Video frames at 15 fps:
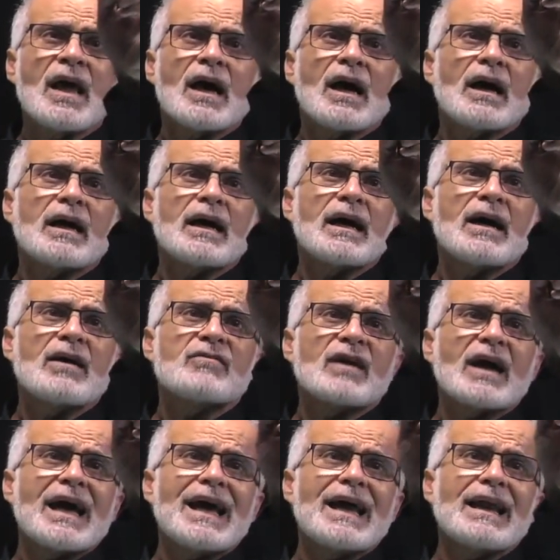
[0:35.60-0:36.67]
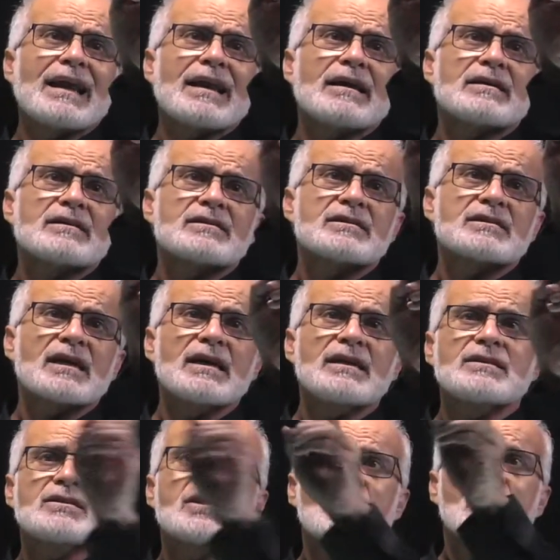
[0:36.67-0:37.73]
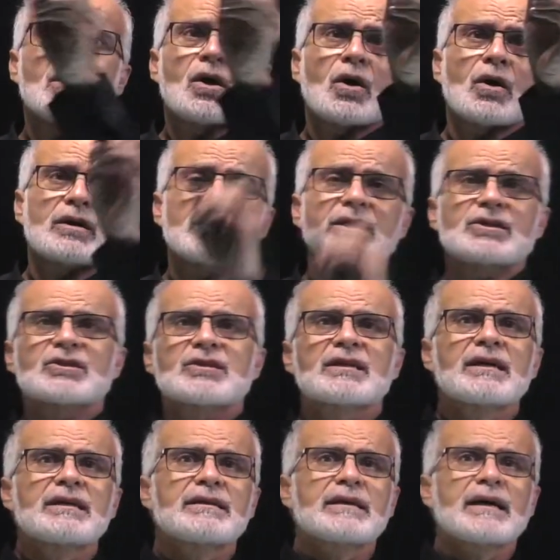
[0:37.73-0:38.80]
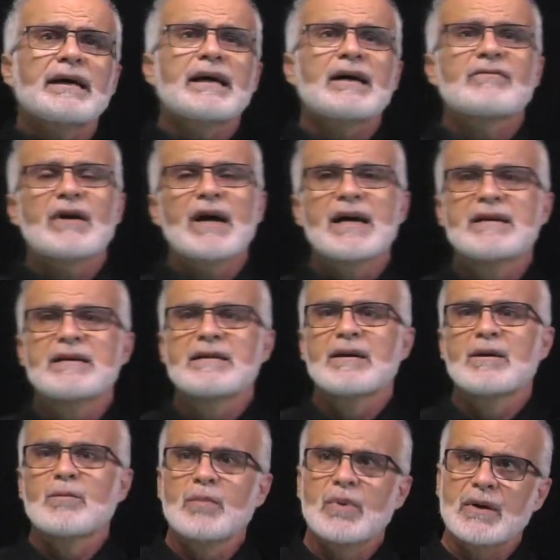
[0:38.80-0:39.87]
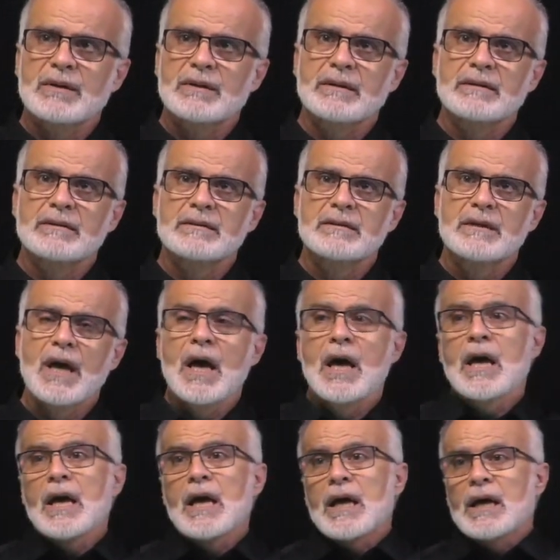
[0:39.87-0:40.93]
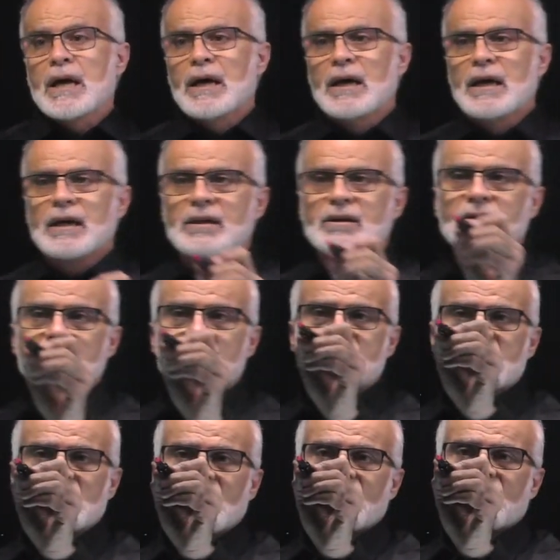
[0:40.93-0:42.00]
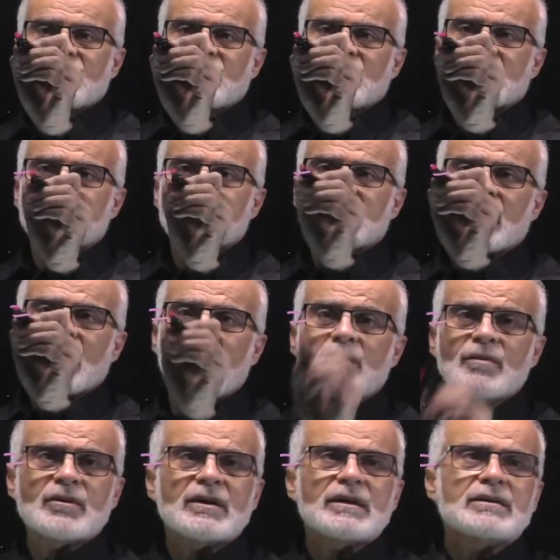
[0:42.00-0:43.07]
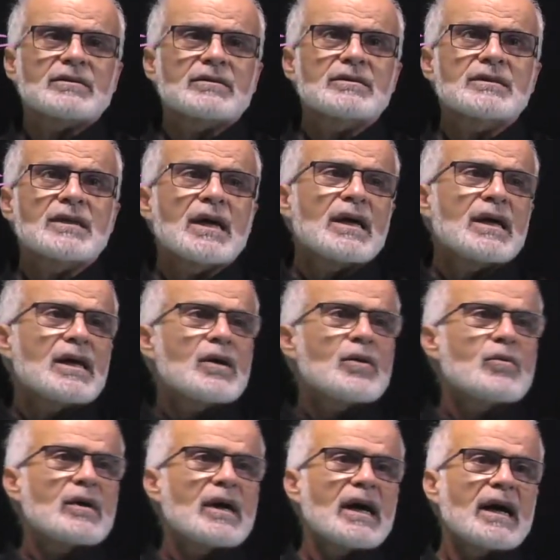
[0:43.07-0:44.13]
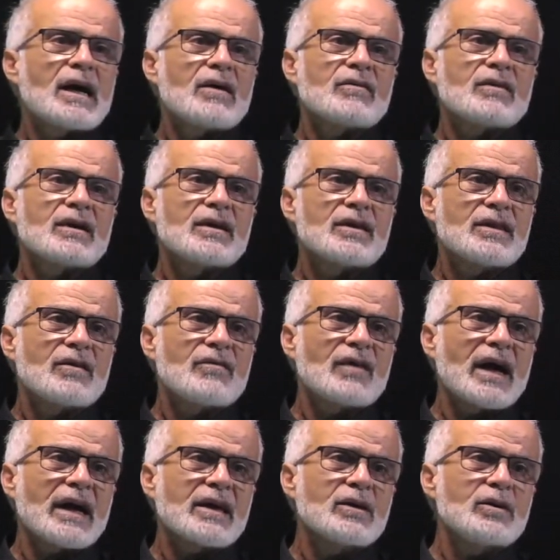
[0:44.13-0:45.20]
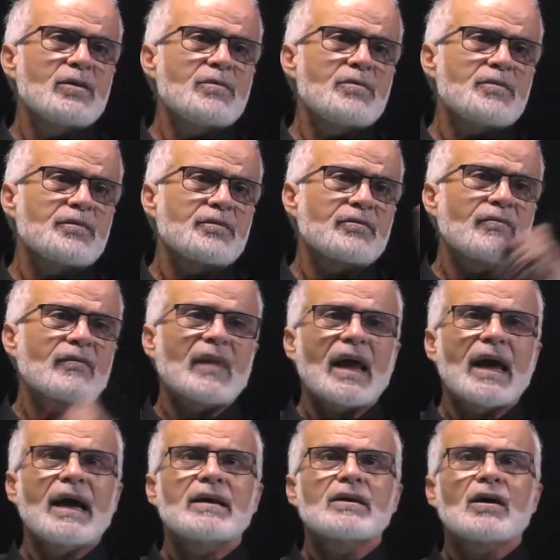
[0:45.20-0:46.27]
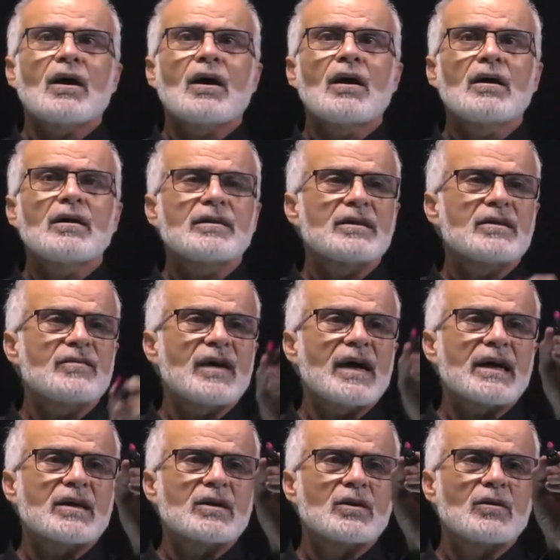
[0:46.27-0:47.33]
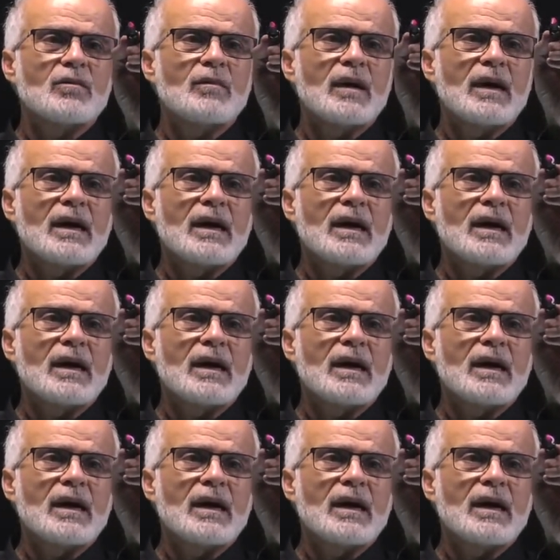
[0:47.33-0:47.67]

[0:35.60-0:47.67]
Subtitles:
I have L sites. On each site, I have N particles. In terms of operators, we have the vacuum, and on the vacuum,